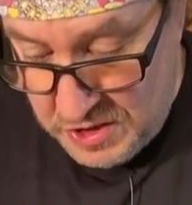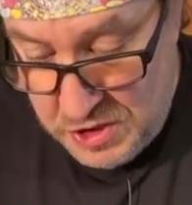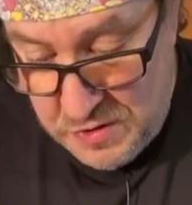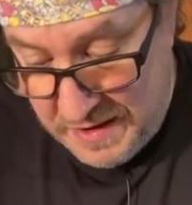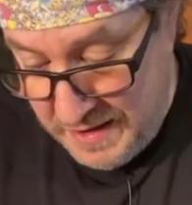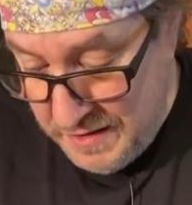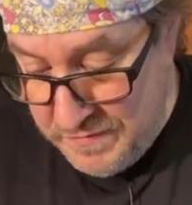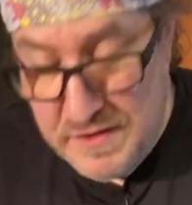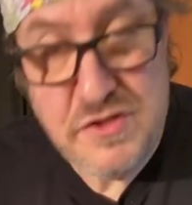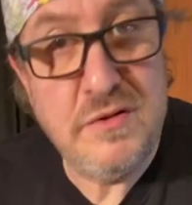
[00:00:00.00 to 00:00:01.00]
You can
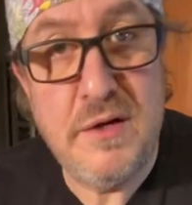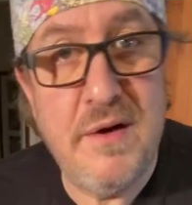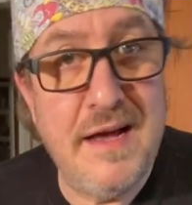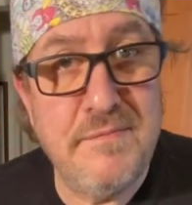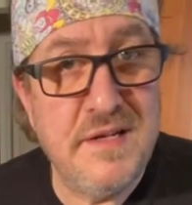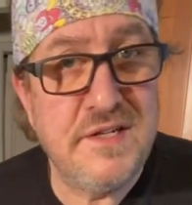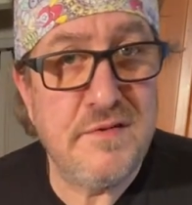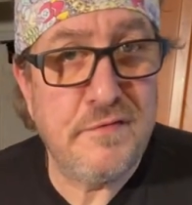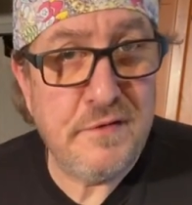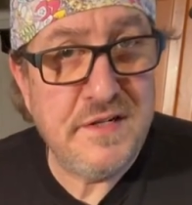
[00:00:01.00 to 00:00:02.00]
individually wrap these
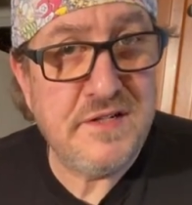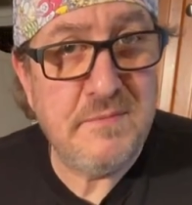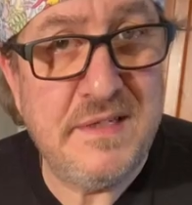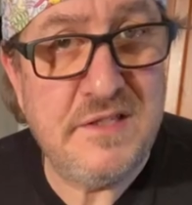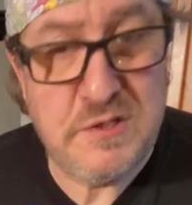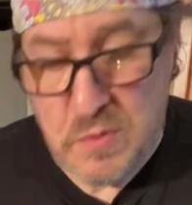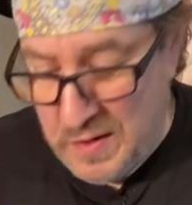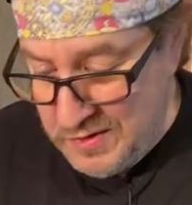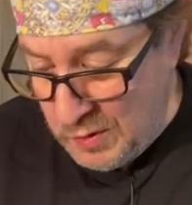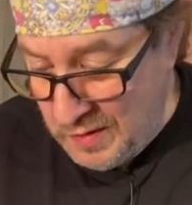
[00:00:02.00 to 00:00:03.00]
and freeze at this
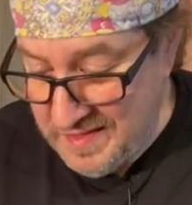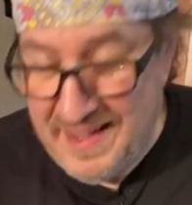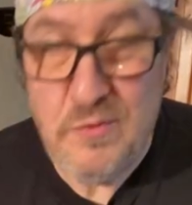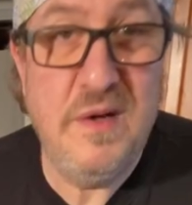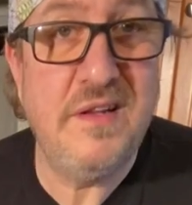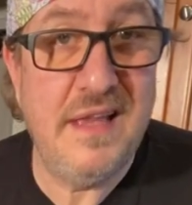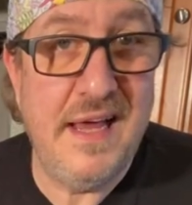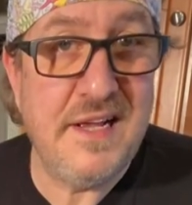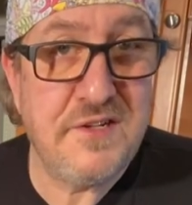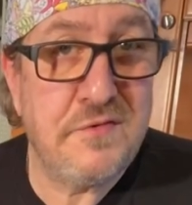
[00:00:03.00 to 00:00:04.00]
point, or they will
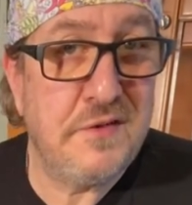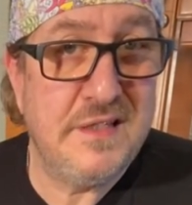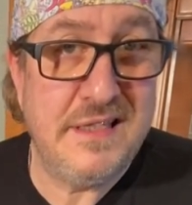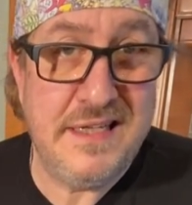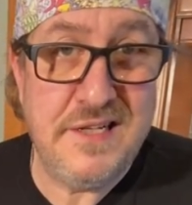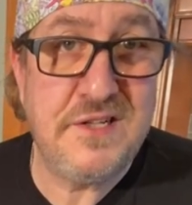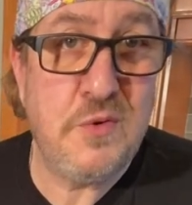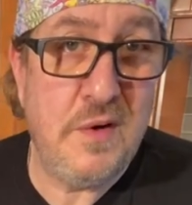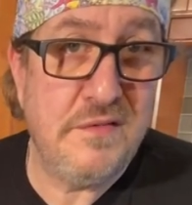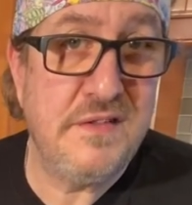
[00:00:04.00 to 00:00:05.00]
last for at least
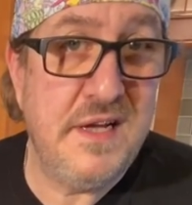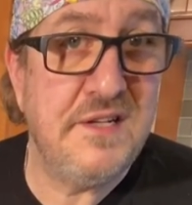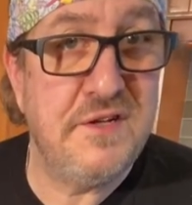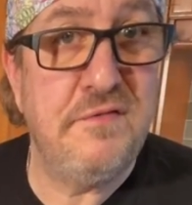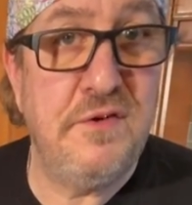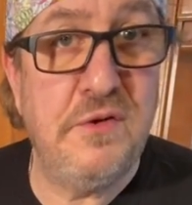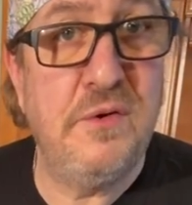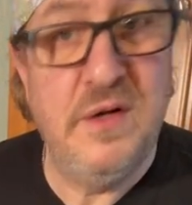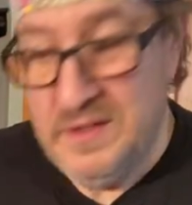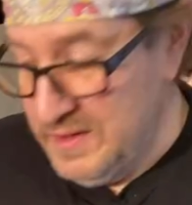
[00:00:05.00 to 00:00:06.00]
12 days if you
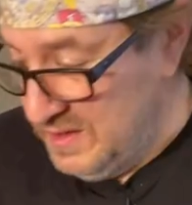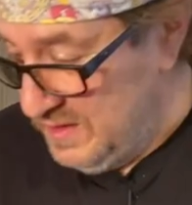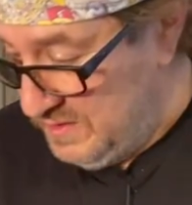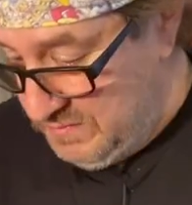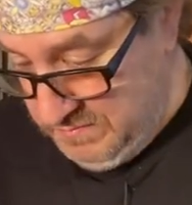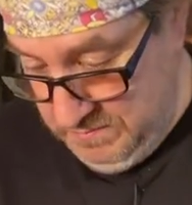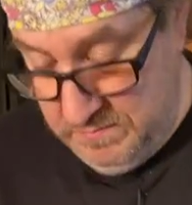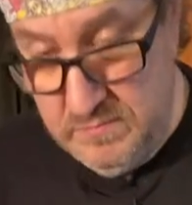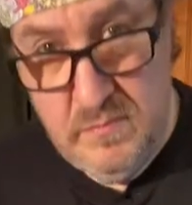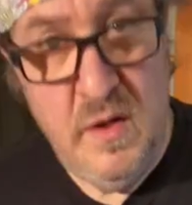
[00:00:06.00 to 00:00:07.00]

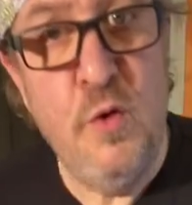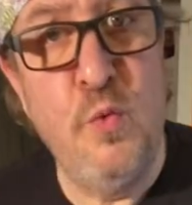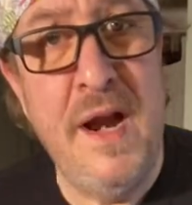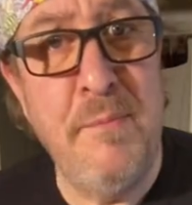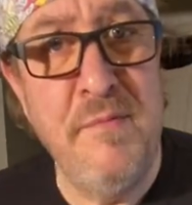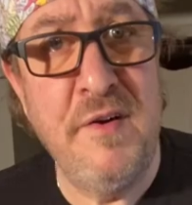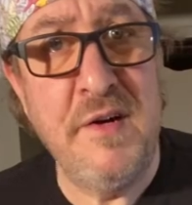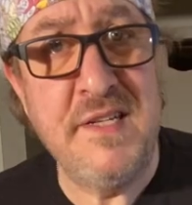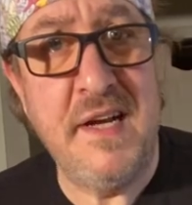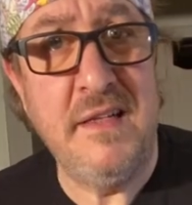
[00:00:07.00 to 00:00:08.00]
wrap them
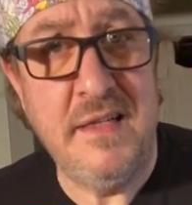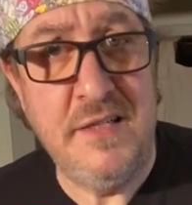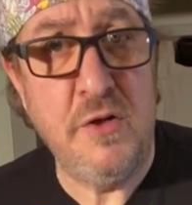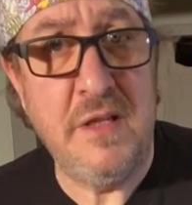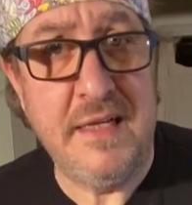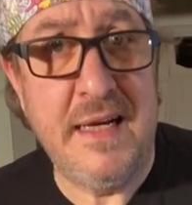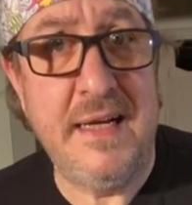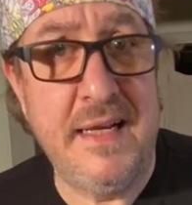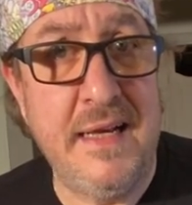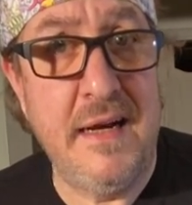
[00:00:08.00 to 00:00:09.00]
very tightly and don't let
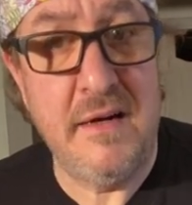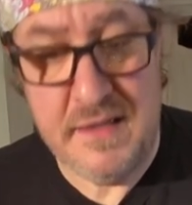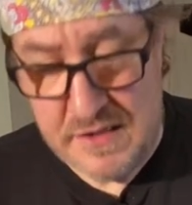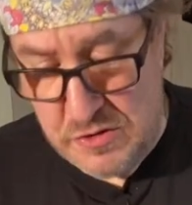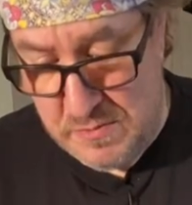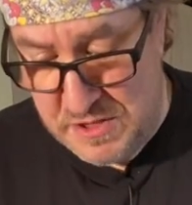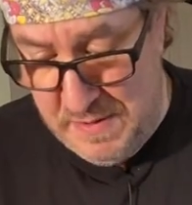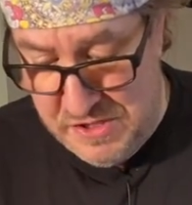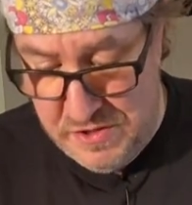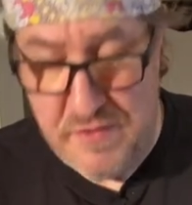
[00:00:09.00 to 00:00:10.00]
any air get to them,
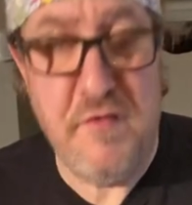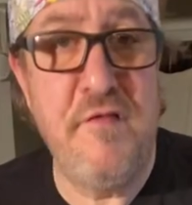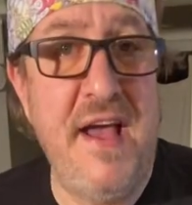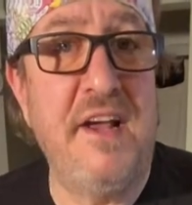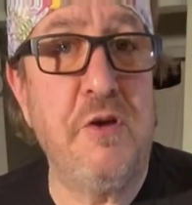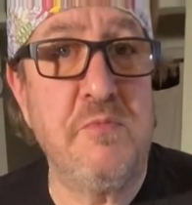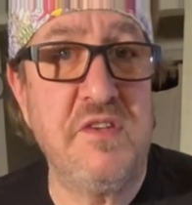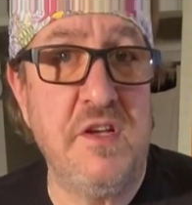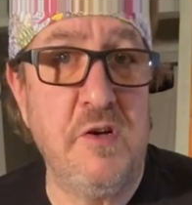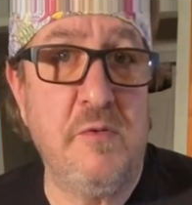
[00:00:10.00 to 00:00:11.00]
especially if you vacuum
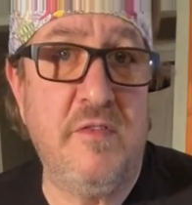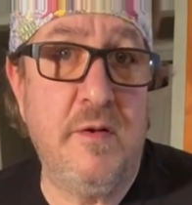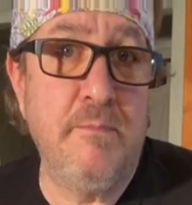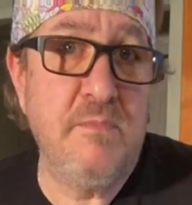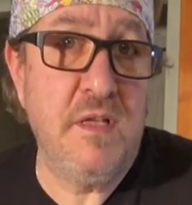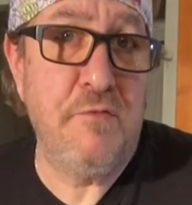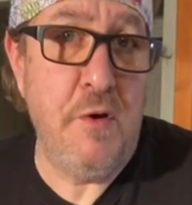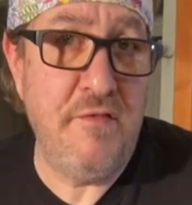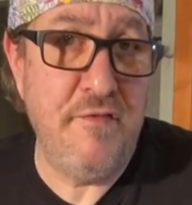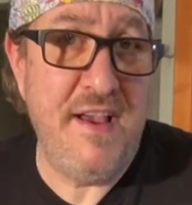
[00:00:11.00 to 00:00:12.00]
seal them. If you
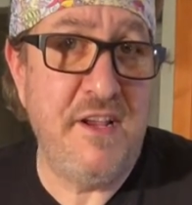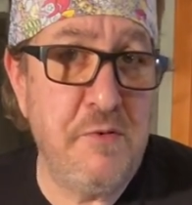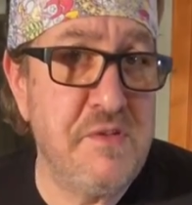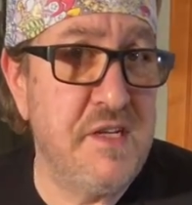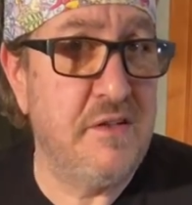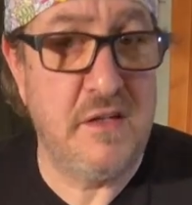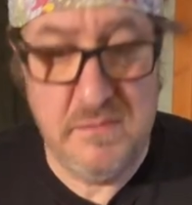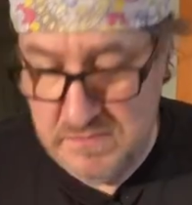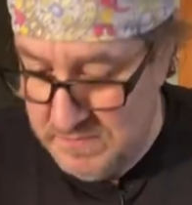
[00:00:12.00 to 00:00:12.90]
have a vacuum sealer,